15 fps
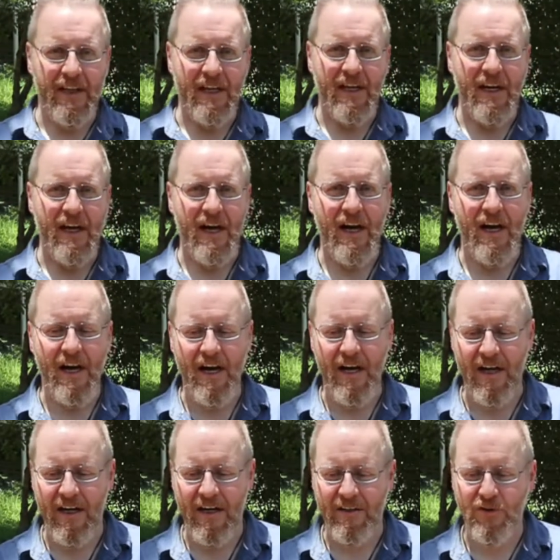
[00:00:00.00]

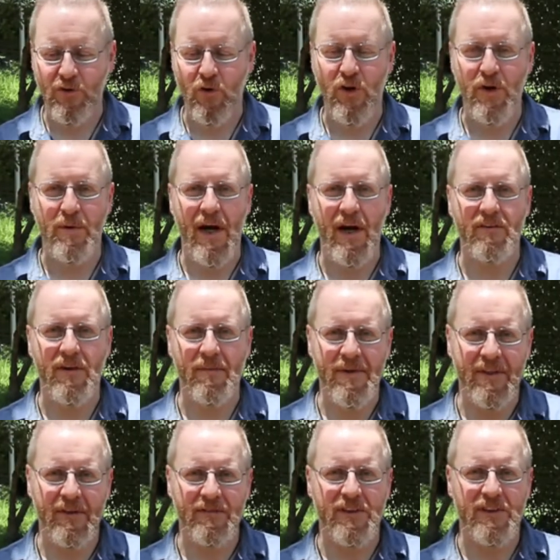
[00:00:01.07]
talk about, I
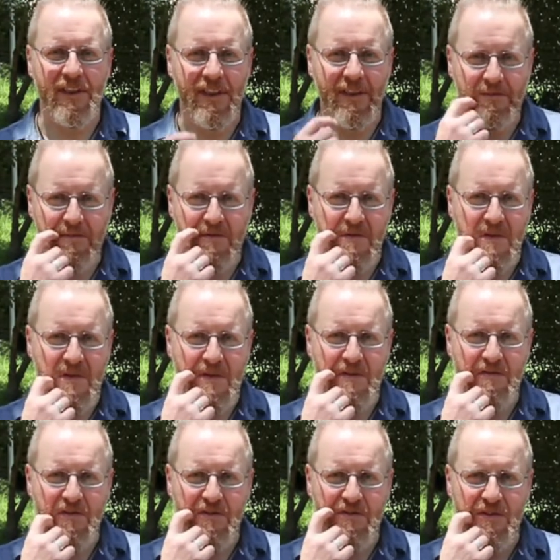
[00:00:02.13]
mean, obviously
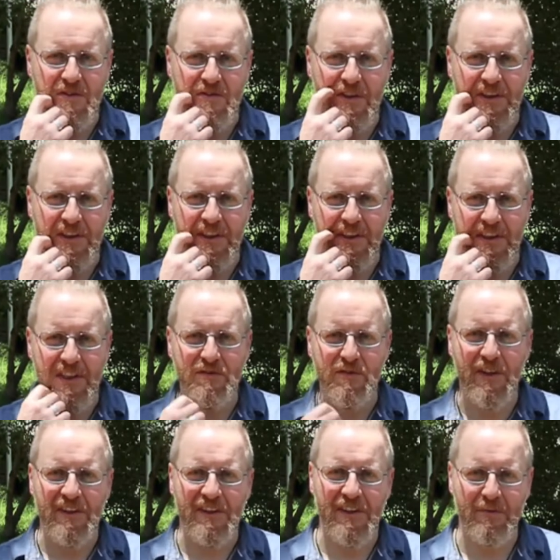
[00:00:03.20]
if you're interested in this
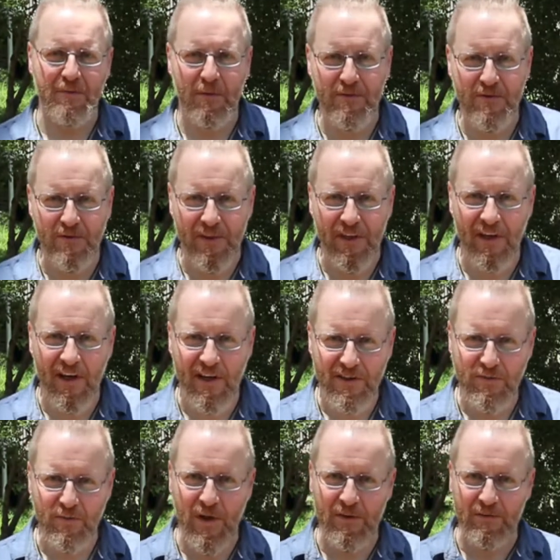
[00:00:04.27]
video then you probably saw the
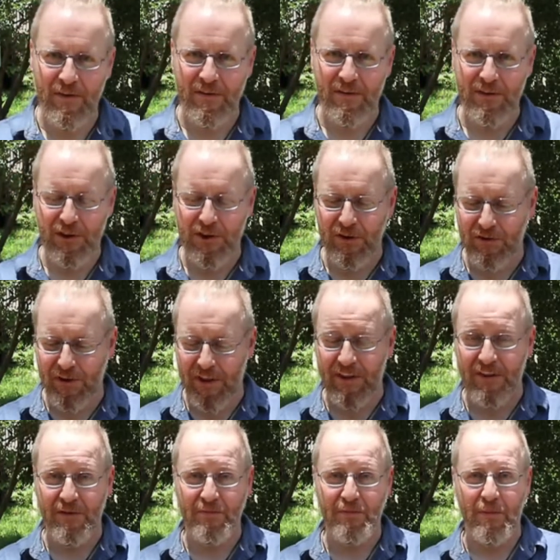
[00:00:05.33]
last one where I was shooting
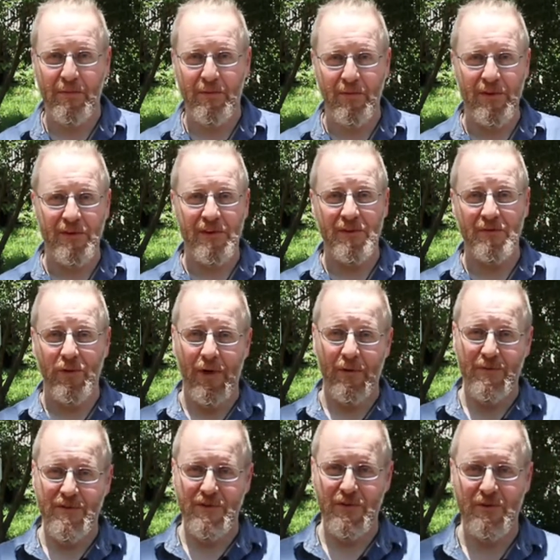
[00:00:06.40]
and you were probably wondering what I
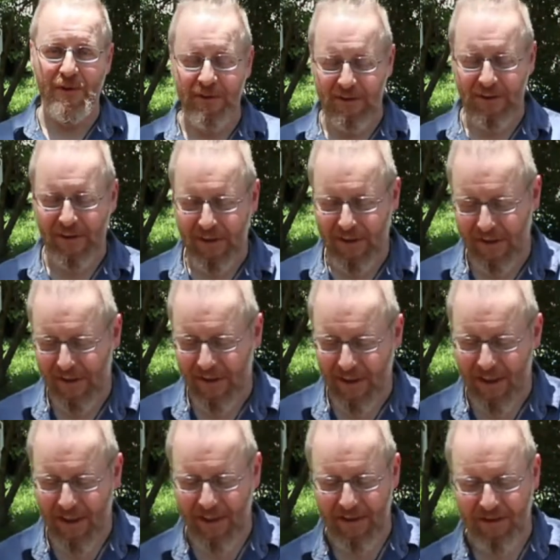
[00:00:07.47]
was doing.
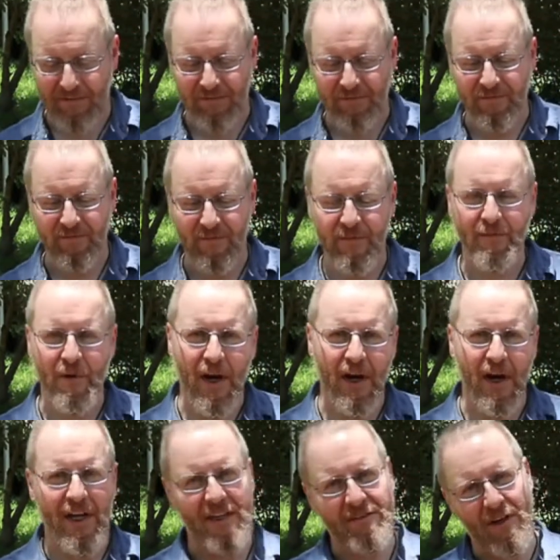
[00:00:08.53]
But
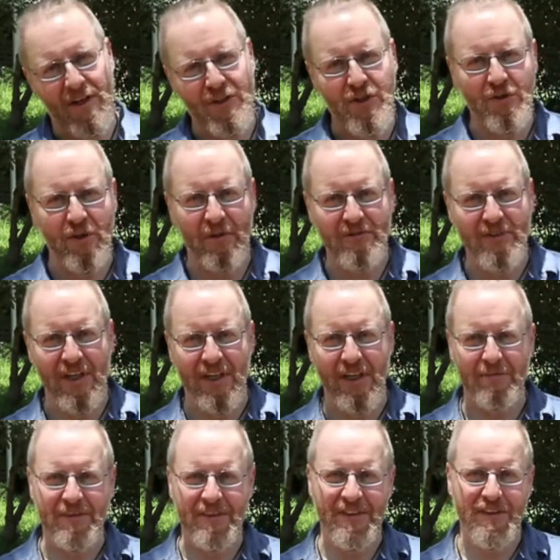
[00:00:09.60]
I knew that I was going to
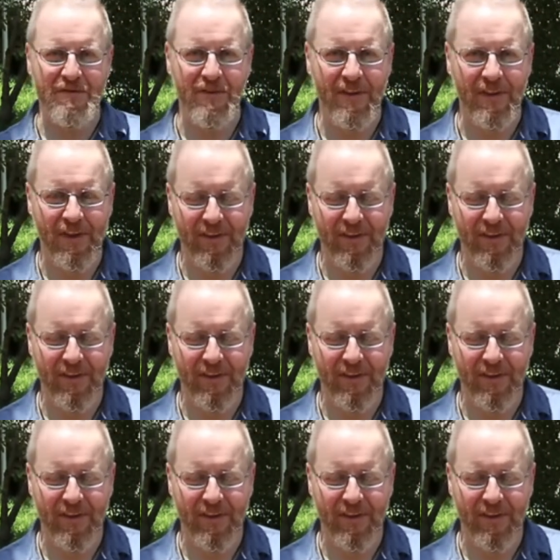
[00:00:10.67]
come to this video